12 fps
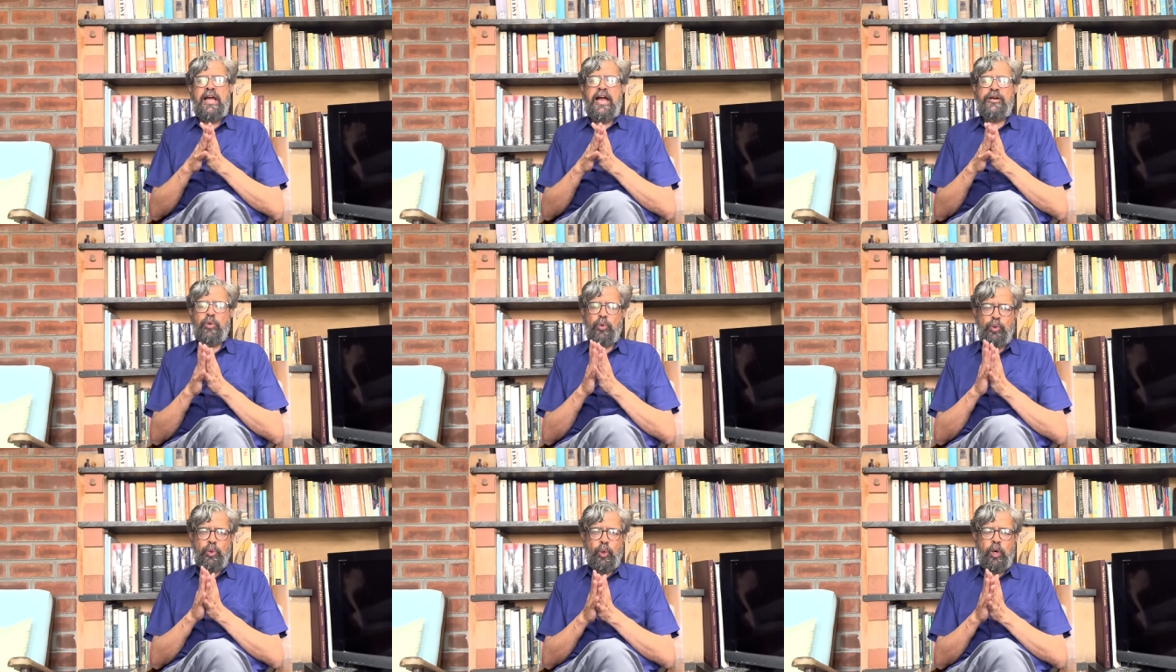and who
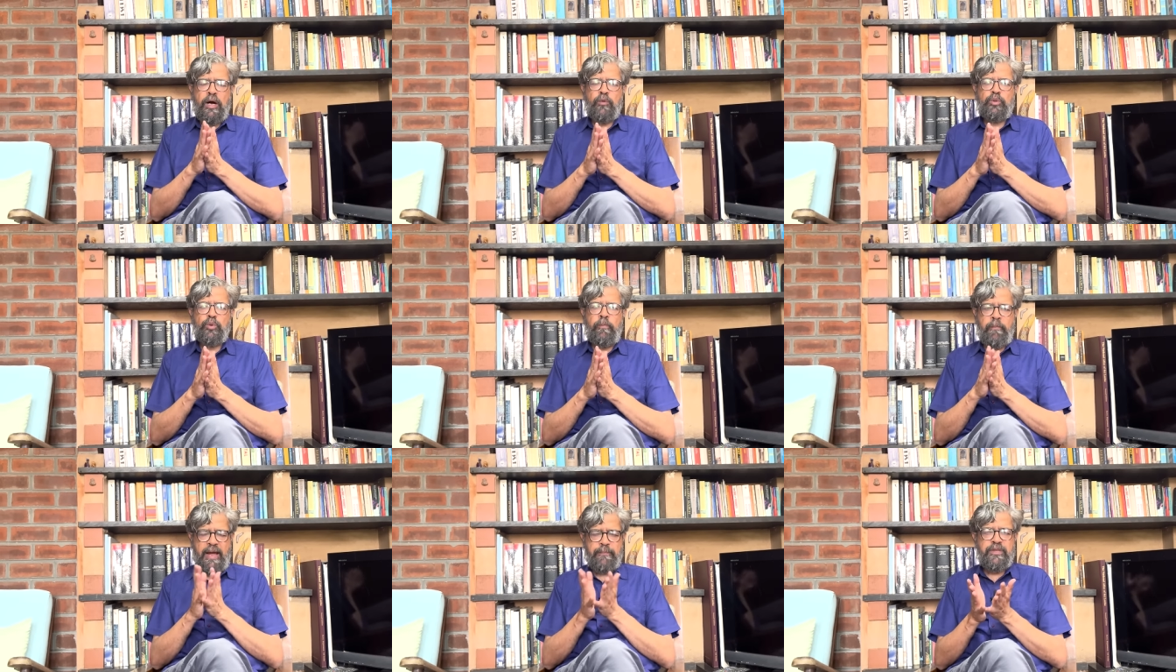know how to
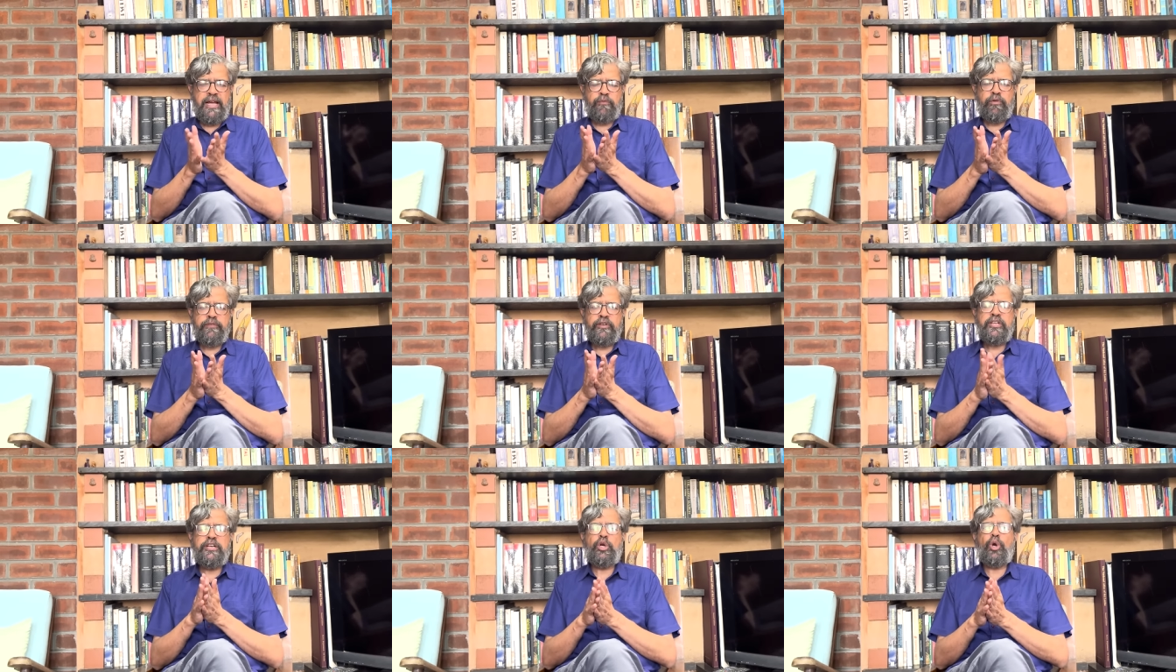map the
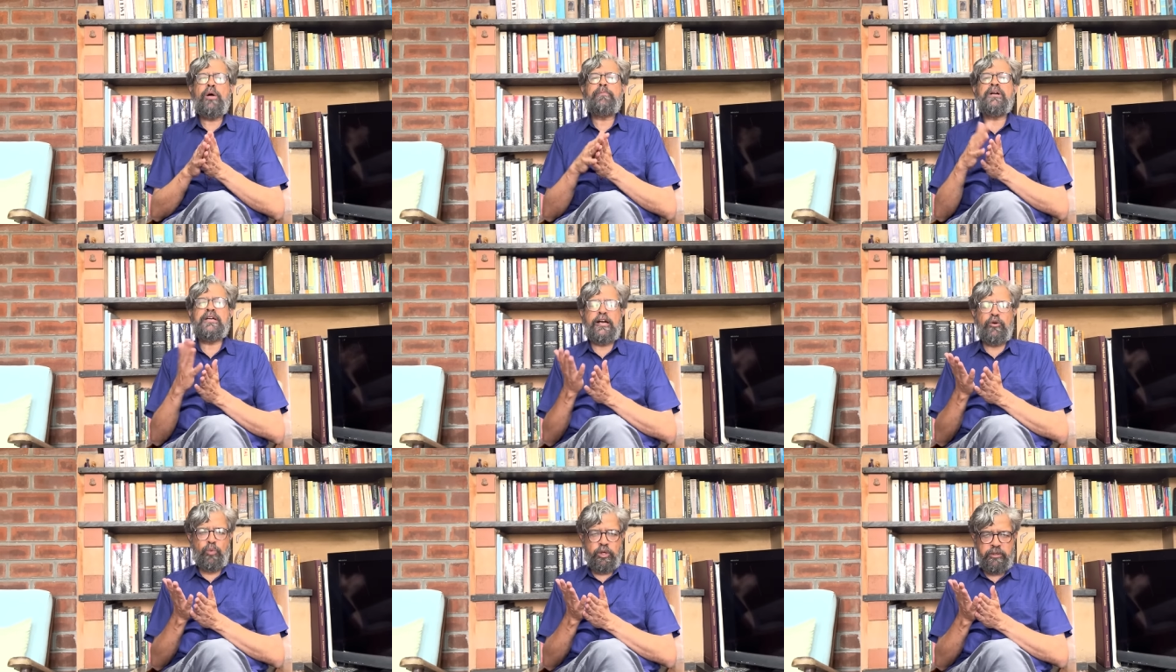aquifers and draw up a
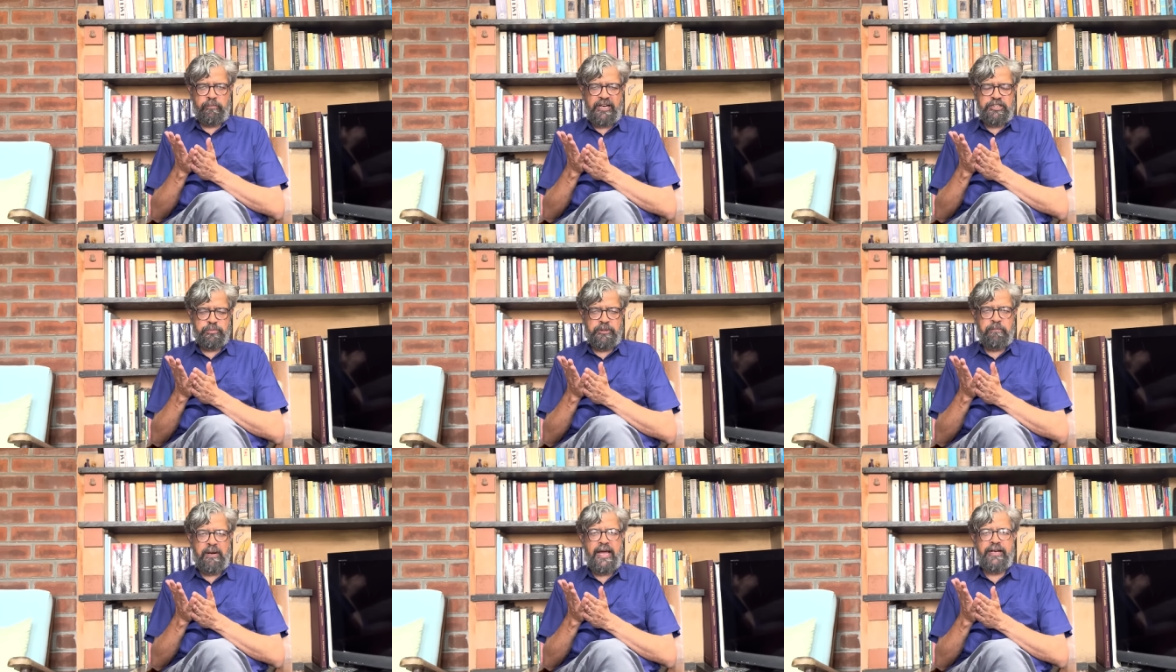groundwater
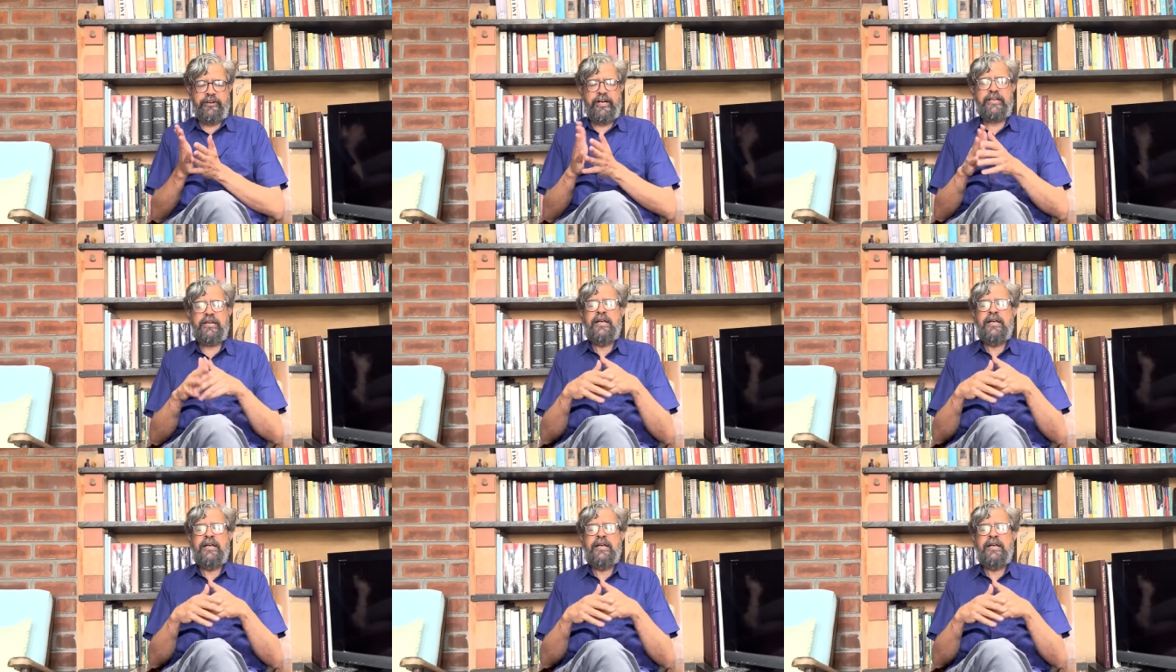management plan, right?